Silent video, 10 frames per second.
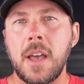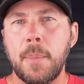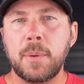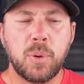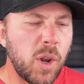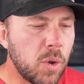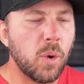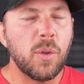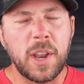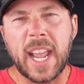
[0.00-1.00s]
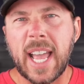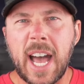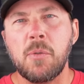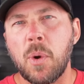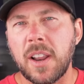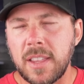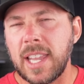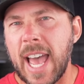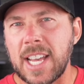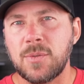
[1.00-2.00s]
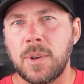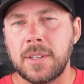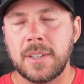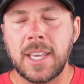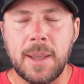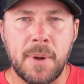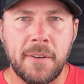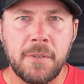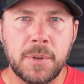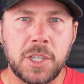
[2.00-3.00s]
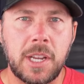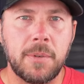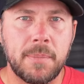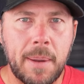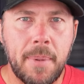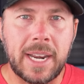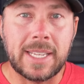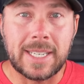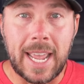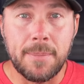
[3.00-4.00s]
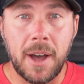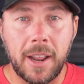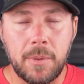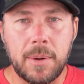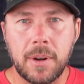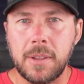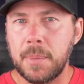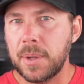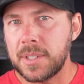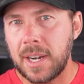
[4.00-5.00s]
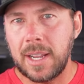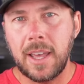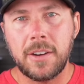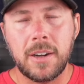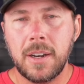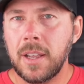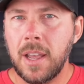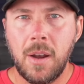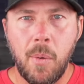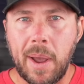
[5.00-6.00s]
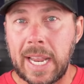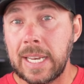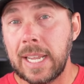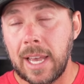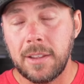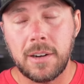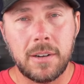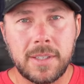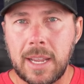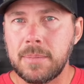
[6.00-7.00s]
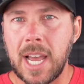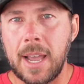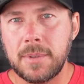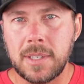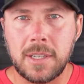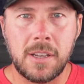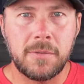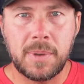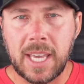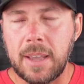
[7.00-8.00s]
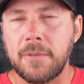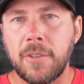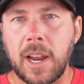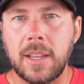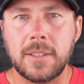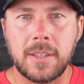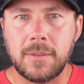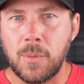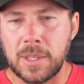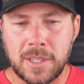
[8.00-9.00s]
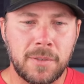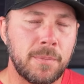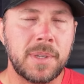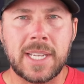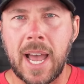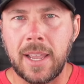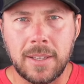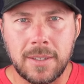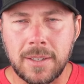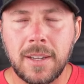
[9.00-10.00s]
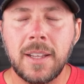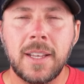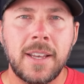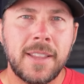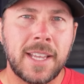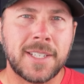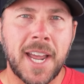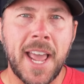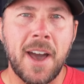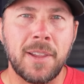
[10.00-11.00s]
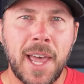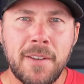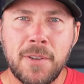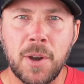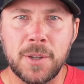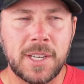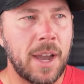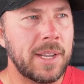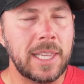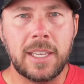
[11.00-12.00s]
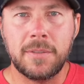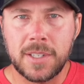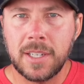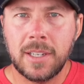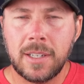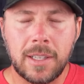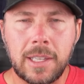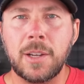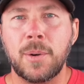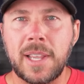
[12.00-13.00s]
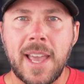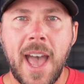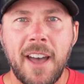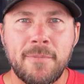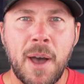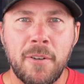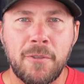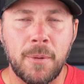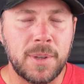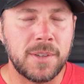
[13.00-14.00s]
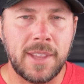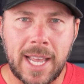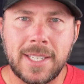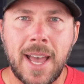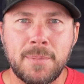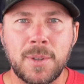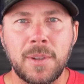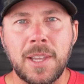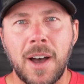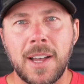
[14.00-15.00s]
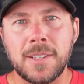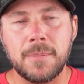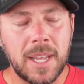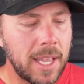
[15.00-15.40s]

but pretty cool that I got one of the last ones that came off the machine with my buddy's name on it. We were in the military together, went in together, same times and stuff, became friends and went to different battalions, and that's kind of how life goes. Now he lives literally a half mile from me, so that's absolutely awesome.